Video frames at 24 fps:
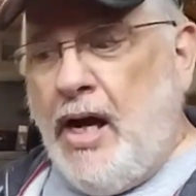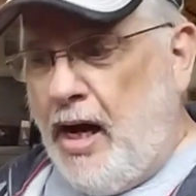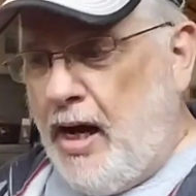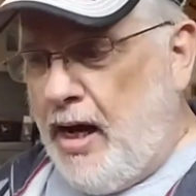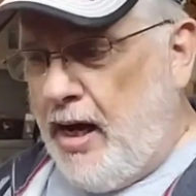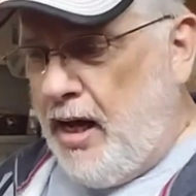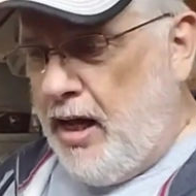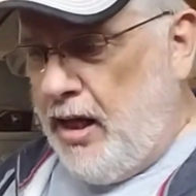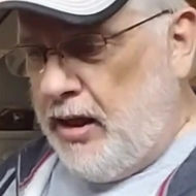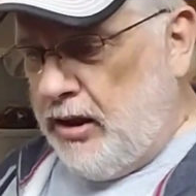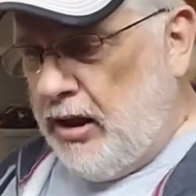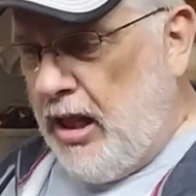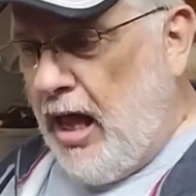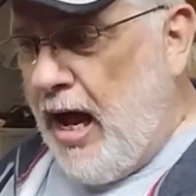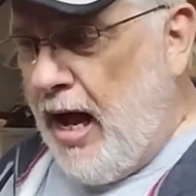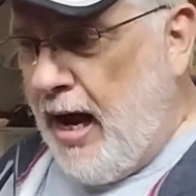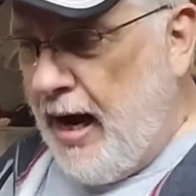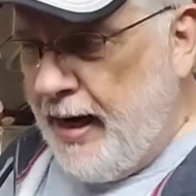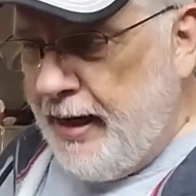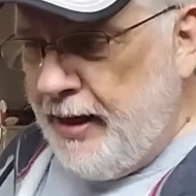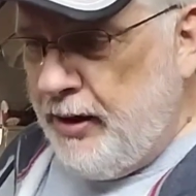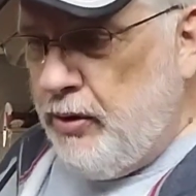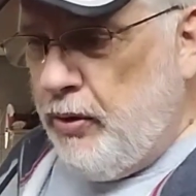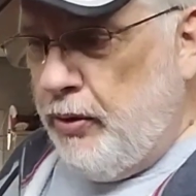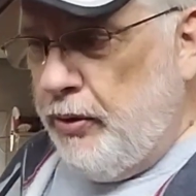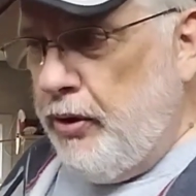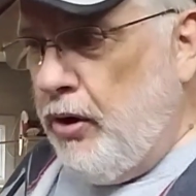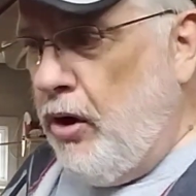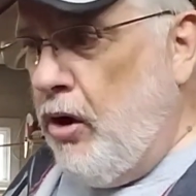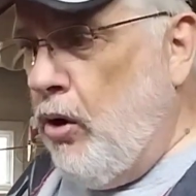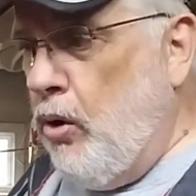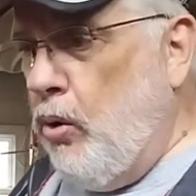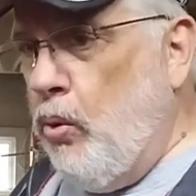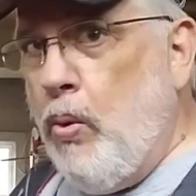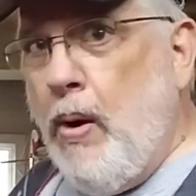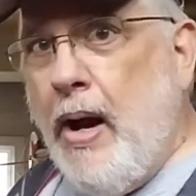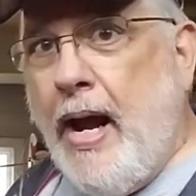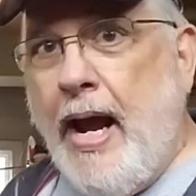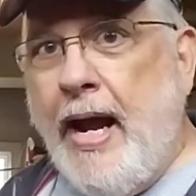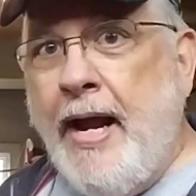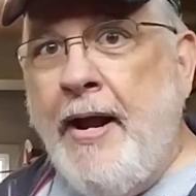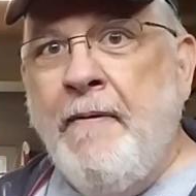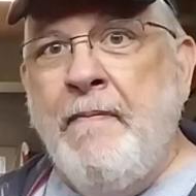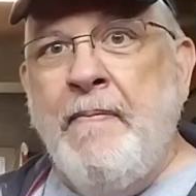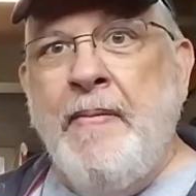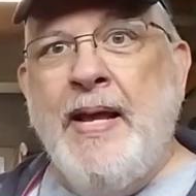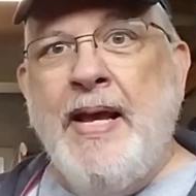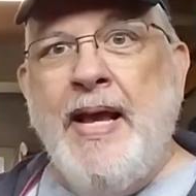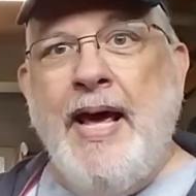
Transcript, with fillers: line going the whole way.